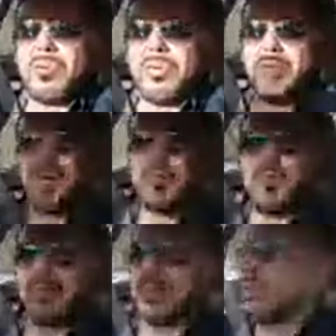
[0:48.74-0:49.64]
for you
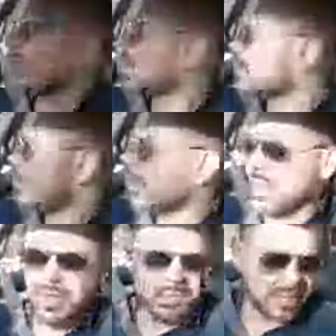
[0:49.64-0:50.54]

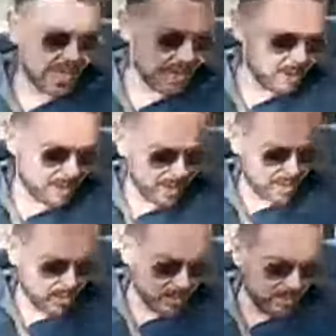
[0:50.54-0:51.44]
and it's not gonna be a
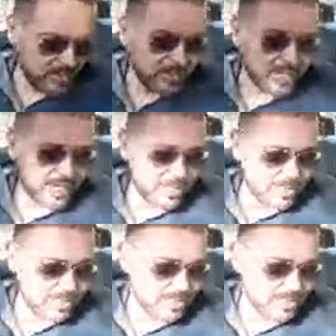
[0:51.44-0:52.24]
waste of time.